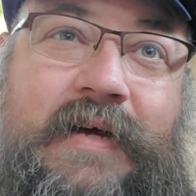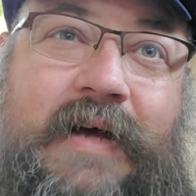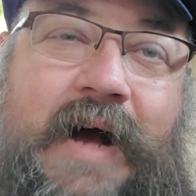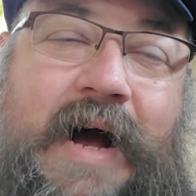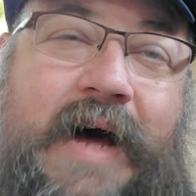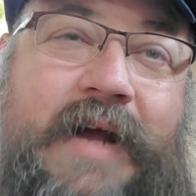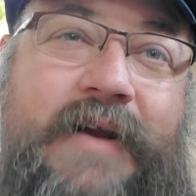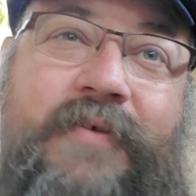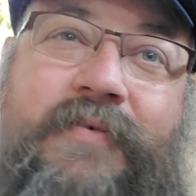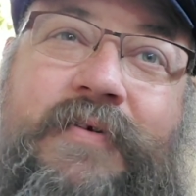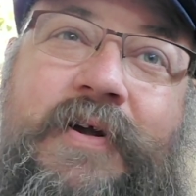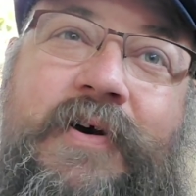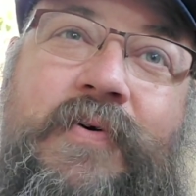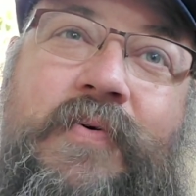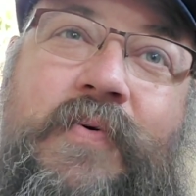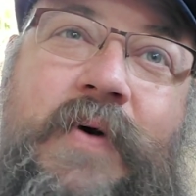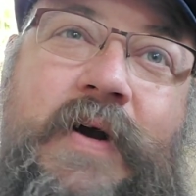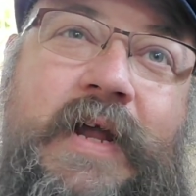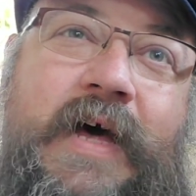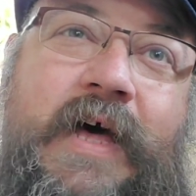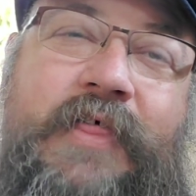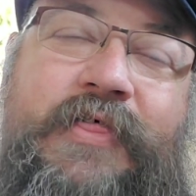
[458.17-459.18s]
I don't know
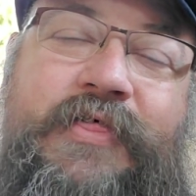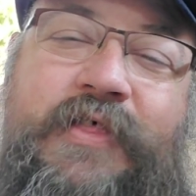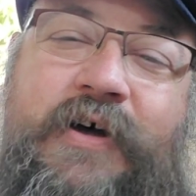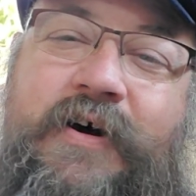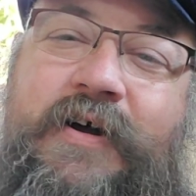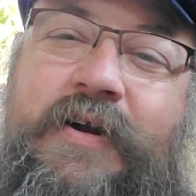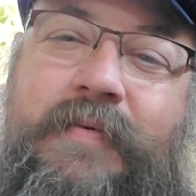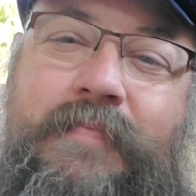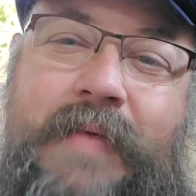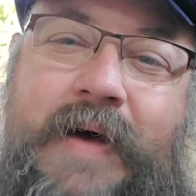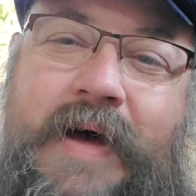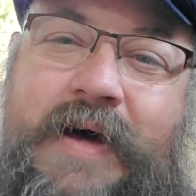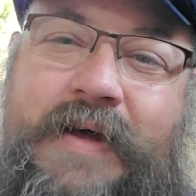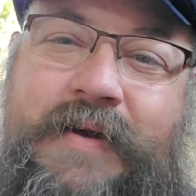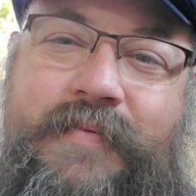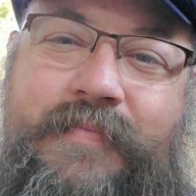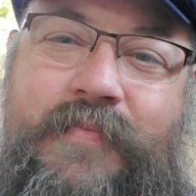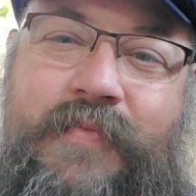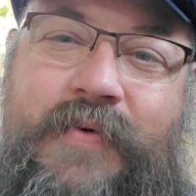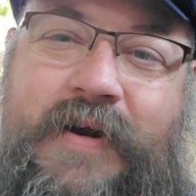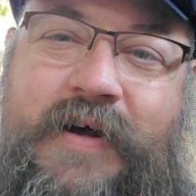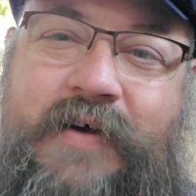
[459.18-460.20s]
what I thought about them
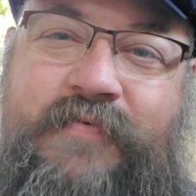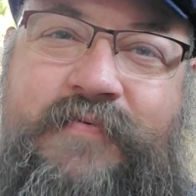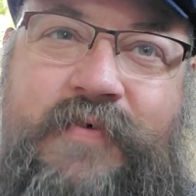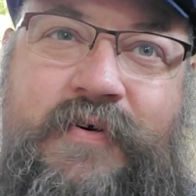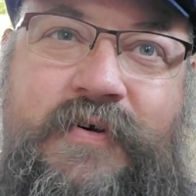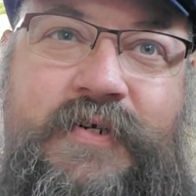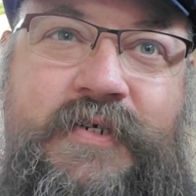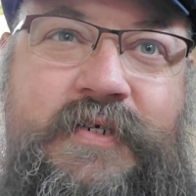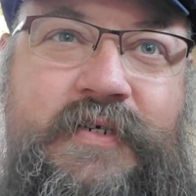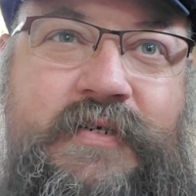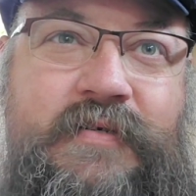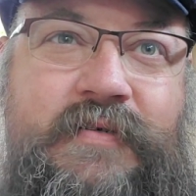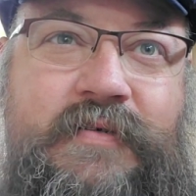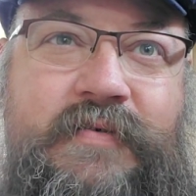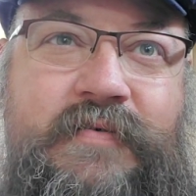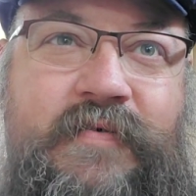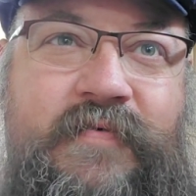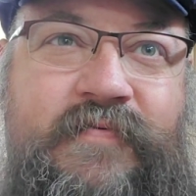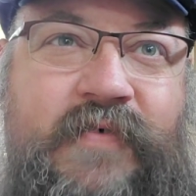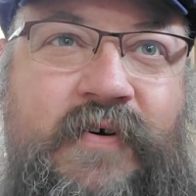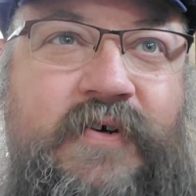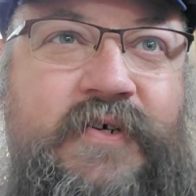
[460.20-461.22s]
when I first
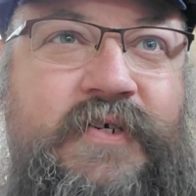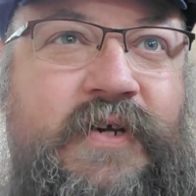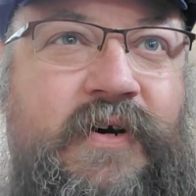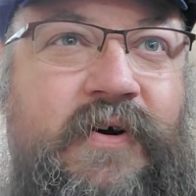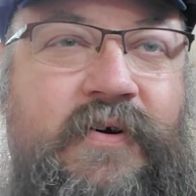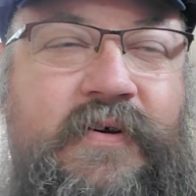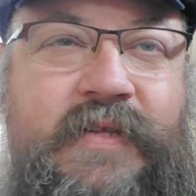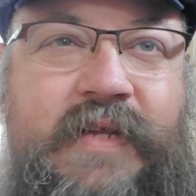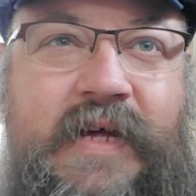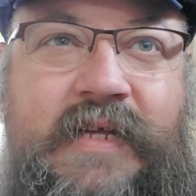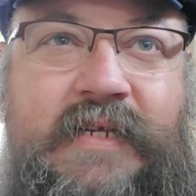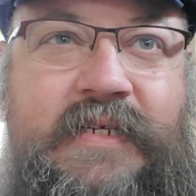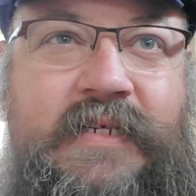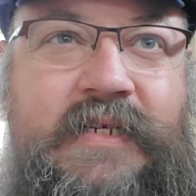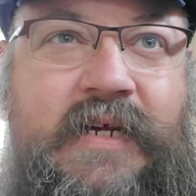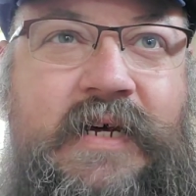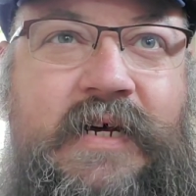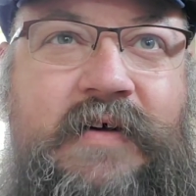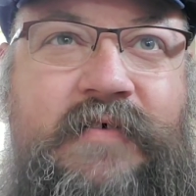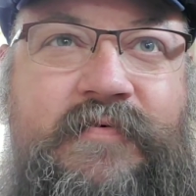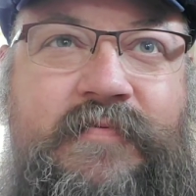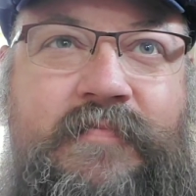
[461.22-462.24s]
heard that
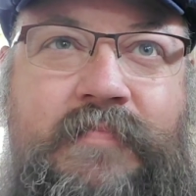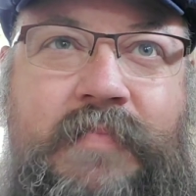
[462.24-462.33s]
stuff,